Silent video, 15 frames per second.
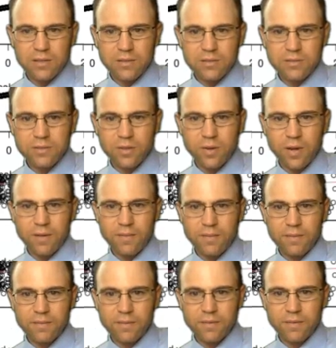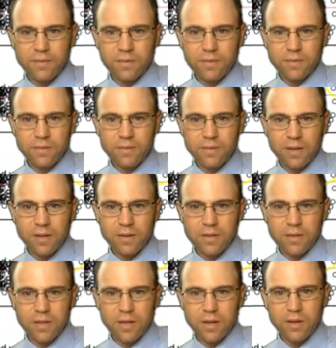So
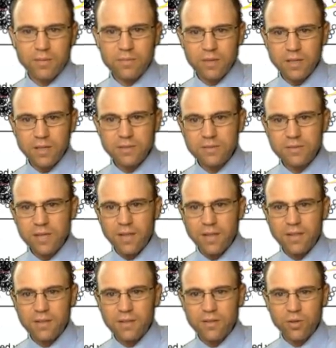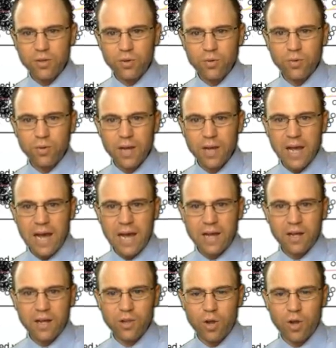it's nothing too
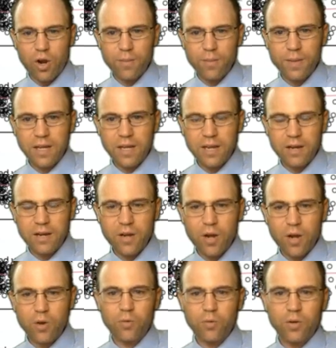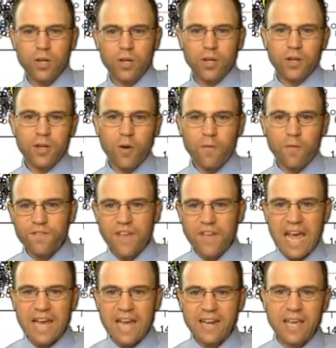alarming here. No
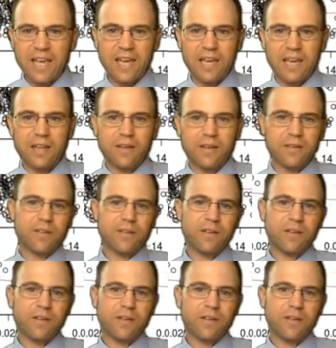fanning, and